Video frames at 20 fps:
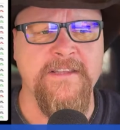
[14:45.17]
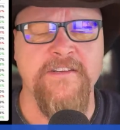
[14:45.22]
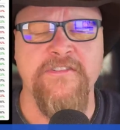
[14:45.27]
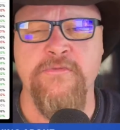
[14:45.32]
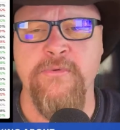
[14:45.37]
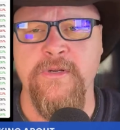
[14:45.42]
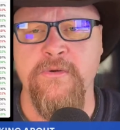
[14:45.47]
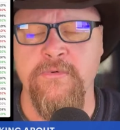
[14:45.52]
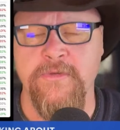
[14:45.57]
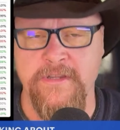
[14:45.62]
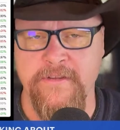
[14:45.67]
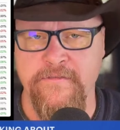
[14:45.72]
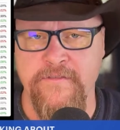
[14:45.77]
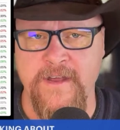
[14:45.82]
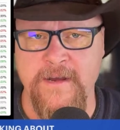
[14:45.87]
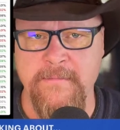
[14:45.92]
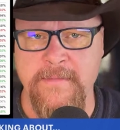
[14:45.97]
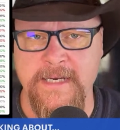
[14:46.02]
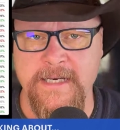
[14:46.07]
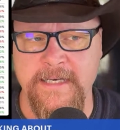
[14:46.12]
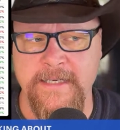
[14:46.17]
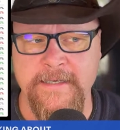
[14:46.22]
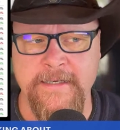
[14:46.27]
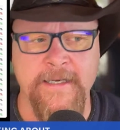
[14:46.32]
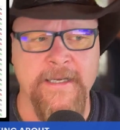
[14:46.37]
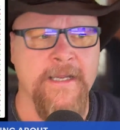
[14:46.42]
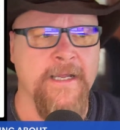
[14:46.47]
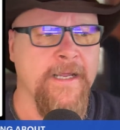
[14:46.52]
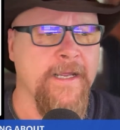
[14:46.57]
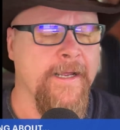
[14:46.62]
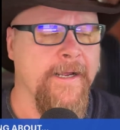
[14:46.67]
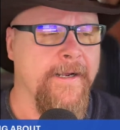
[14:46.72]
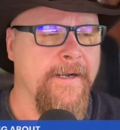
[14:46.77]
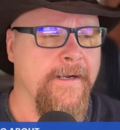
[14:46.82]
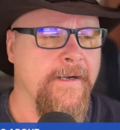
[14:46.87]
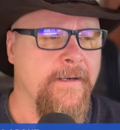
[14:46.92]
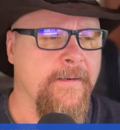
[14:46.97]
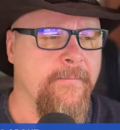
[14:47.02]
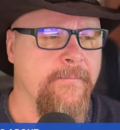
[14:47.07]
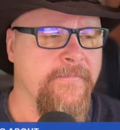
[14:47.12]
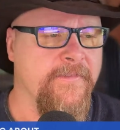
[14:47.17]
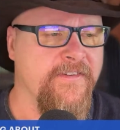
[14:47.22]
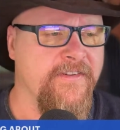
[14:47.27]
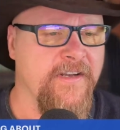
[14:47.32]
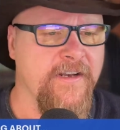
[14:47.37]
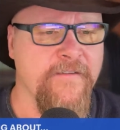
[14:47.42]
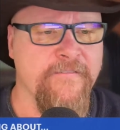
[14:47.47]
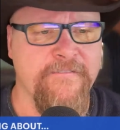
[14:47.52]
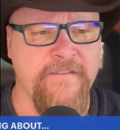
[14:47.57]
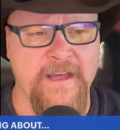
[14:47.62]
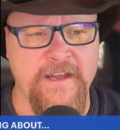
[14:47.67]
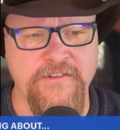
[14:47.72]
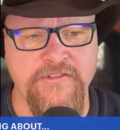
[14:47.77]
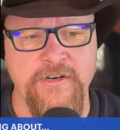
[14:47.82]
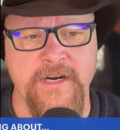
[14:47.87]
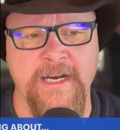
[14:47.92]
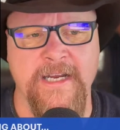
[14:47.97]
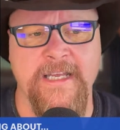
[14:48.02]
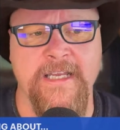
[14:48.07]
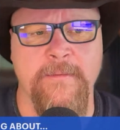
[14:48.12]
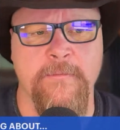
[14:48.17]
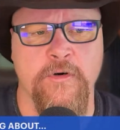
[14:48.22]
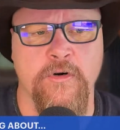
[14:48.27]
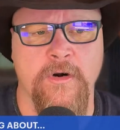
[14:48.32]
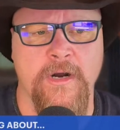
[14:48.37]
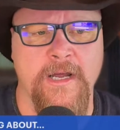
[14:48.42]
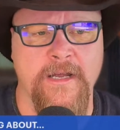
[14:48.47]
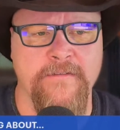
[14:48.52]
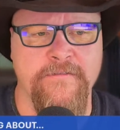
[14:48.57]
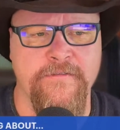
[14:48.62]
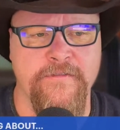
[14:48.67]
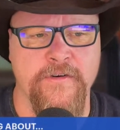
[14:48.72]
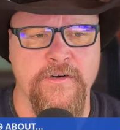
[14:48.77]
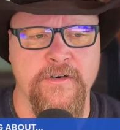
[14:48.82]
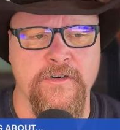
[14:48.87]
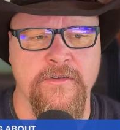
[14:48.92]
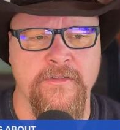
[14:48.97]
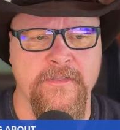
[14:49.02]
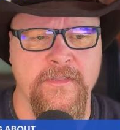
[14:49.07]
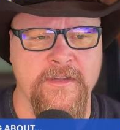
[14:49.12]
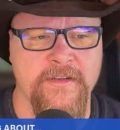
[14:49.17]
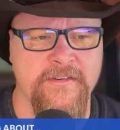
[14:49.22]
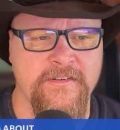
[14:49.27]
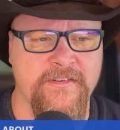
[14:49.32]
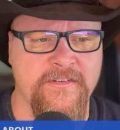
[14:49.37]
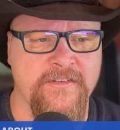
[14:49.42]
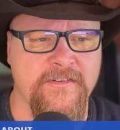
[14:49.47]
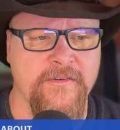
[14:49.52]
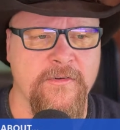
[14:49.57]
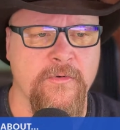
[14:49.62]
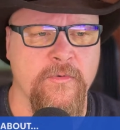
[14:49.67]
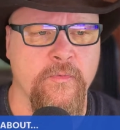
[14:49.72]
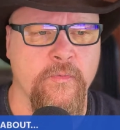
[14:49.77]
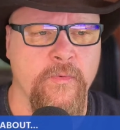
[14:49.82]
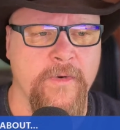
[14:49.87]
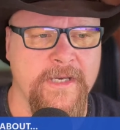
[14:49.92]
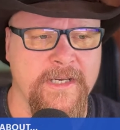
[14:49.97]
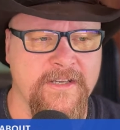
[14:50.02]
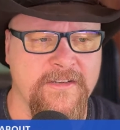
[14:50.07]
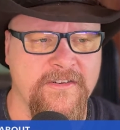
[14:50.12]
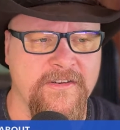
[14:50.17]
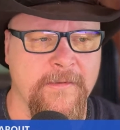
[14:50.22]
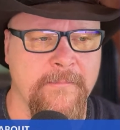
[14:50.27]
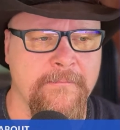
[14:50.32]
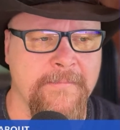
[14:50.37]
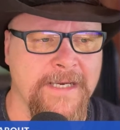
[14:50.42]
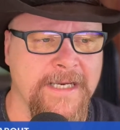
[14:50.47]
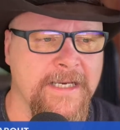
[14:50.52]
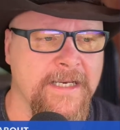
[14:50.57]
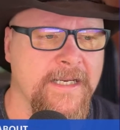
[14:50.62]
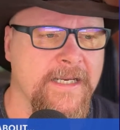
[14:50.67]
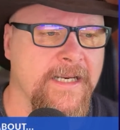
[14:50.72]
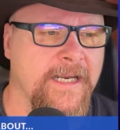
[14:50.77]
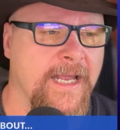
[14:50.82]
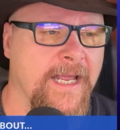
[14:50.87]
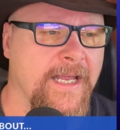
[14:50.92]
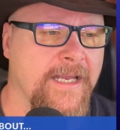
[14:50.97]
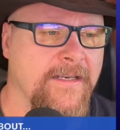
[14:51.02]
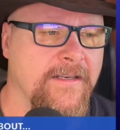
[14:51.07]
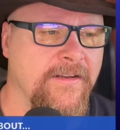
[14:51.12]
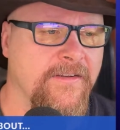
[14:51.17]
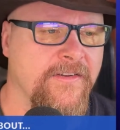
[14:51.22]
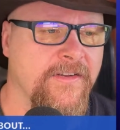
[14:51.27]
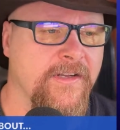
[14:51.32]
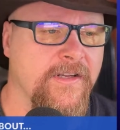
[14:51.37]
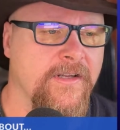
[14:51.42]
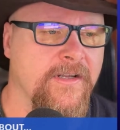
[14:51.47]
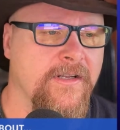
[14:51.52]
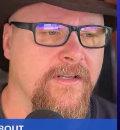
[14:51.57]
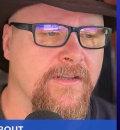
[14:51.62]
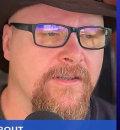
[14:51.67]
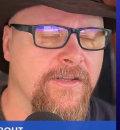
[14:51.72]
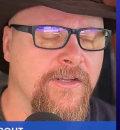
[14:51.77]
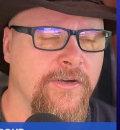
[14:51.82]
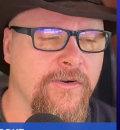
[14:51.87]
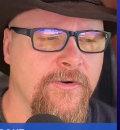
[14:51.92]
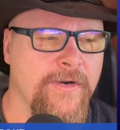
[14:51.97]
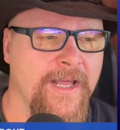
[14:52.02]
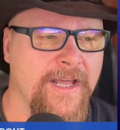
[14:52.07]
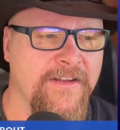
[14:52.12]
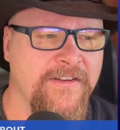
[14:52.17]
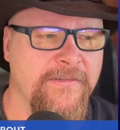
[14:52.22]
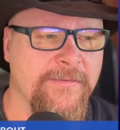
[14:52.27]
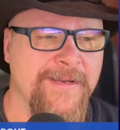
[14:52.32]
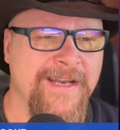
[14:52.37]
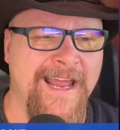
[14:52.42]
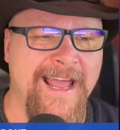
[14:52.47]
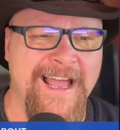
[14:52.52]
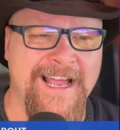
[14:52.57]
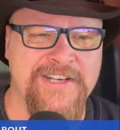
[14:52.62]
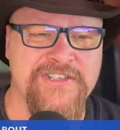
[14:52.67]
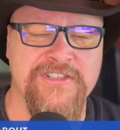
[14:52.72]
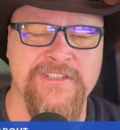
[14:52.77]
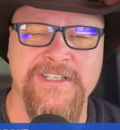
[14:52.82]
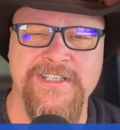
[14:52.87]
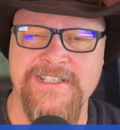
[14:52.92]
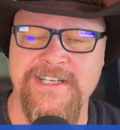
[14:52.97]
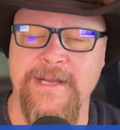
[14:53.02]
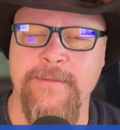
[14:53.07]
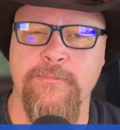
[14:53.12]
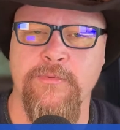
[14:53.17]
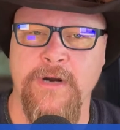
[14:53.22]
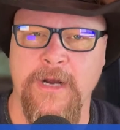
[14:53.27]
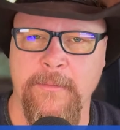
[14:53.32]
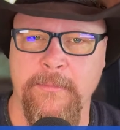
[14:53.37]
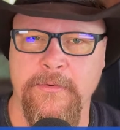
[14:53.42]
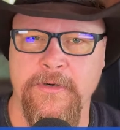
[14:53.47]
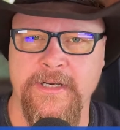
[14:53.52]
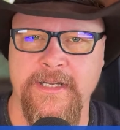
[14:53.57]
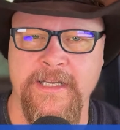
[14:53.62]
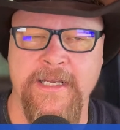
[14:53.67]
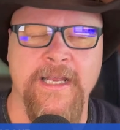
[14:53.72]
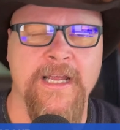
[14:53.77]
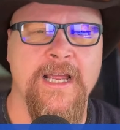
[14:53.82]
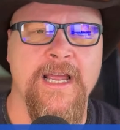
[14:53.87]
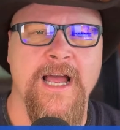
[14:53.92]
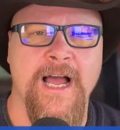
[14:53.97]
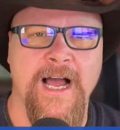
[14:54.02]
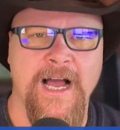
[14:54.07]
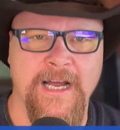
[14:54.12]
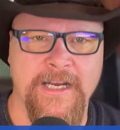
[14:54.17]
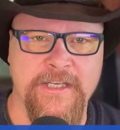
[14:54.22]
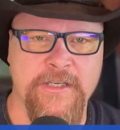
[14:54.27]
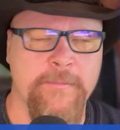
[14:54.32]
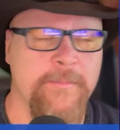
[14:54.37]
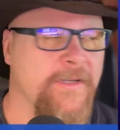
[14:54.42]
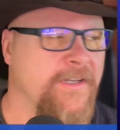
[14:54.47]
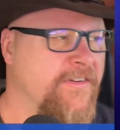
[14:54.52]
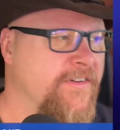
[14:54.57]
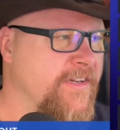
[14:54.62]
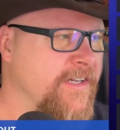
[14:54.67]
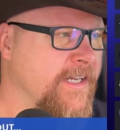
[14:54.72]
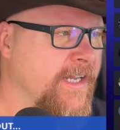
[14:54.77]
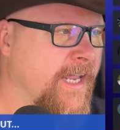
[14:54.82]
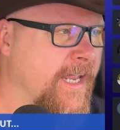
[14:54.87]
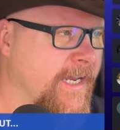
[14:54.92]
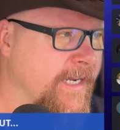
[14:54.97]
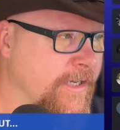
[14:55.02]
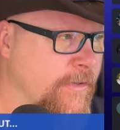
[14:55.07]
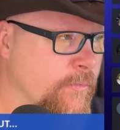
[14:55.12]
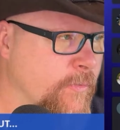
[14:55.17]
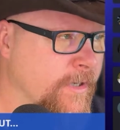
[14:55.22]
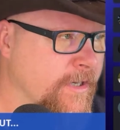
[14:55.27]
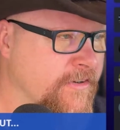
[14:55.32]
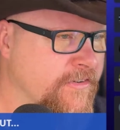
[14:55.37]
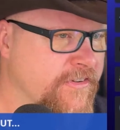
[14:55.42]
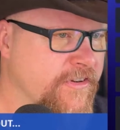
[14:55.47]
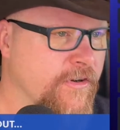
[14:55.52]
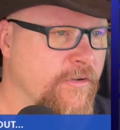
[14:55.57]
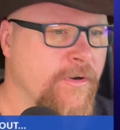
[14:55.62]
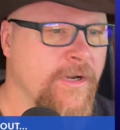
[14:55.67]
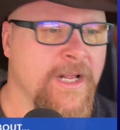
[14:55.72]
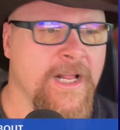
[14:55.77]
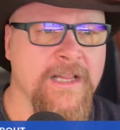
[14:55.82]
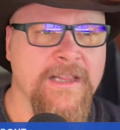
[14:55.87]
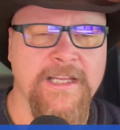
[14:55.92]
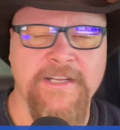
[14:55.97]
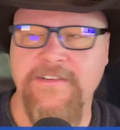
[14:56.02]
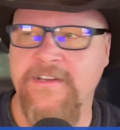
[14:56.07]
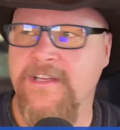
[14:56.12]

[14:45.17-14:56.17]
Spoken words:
this week with the Fed meeting? The Senate fast-tracking Moran for this week's meeting, and does a loan estimate actually say property occupancy anywhere? So let's